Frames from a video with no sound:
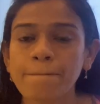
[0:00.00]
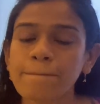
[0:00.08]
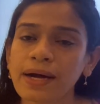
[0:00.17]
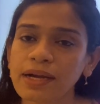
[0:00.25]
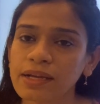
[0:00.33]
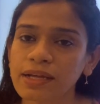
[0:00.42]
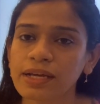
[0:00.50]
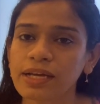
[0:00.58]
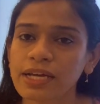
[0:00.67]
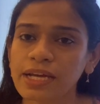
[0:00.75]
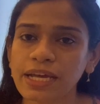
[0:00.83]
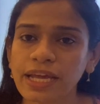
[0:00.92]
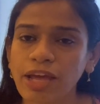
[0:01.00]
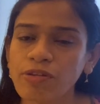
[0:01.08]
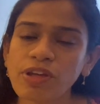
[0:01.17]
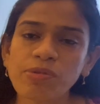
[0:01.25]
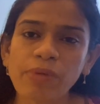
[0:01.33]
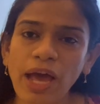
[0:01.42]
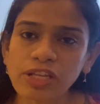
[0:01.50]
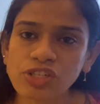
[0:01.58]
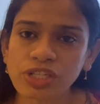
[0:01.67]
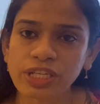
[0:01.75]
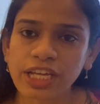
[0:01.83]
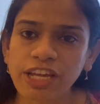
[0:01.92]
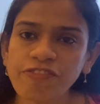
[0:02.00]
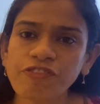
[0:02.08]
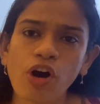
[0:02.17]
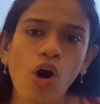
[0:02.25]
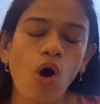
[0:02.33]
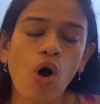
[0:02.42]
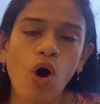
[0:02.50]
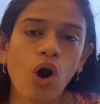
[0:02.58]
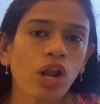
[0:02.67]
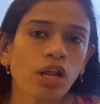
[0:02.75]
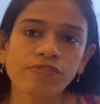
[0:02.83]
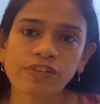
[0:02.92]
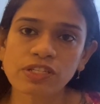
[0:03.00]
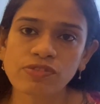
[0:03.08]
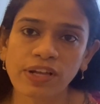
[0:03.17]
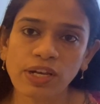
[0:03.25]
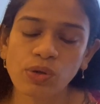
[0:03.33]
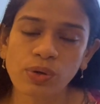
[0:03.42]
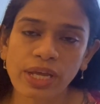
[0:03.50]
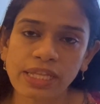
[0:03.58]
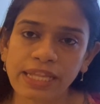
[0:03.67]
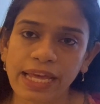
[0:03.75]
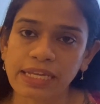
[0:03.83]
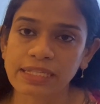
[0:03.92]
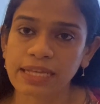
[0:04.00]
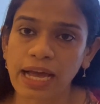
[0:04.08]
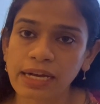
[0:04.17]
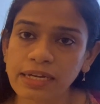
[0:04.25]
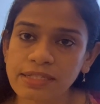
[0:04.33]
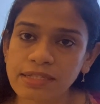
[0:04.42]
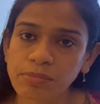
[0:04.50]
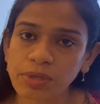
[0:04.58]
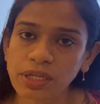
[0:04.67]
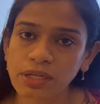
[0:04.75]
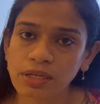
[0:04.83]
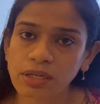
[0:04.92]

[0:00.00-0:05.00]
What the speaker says: But can you imagine if all of us were looking exactly similar?